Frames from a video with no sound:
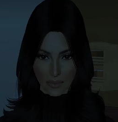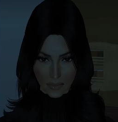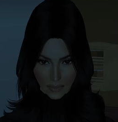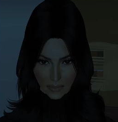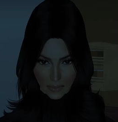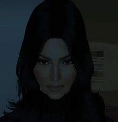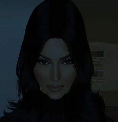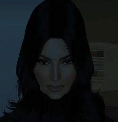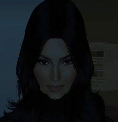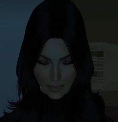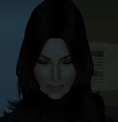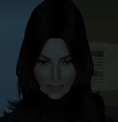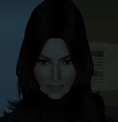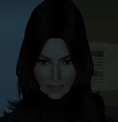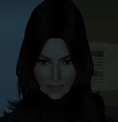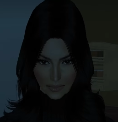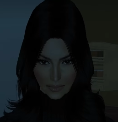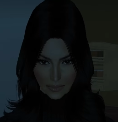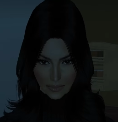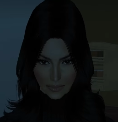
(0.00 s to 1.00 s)

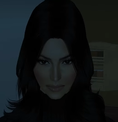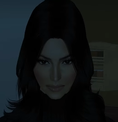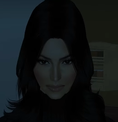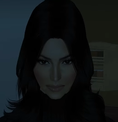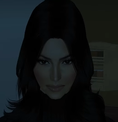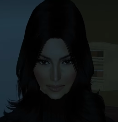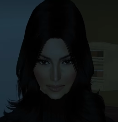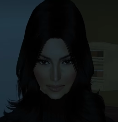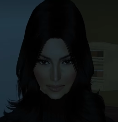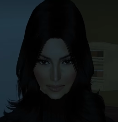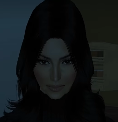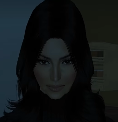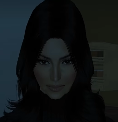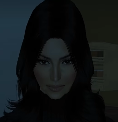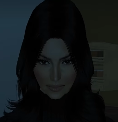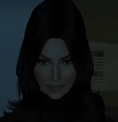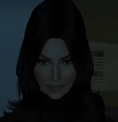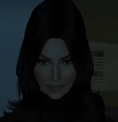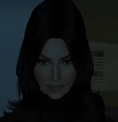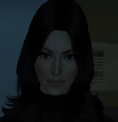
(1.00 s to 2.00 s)

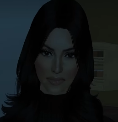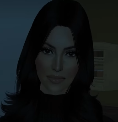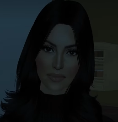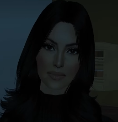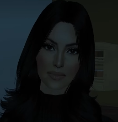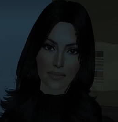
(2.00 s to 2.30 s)
No one is speaking in this clip.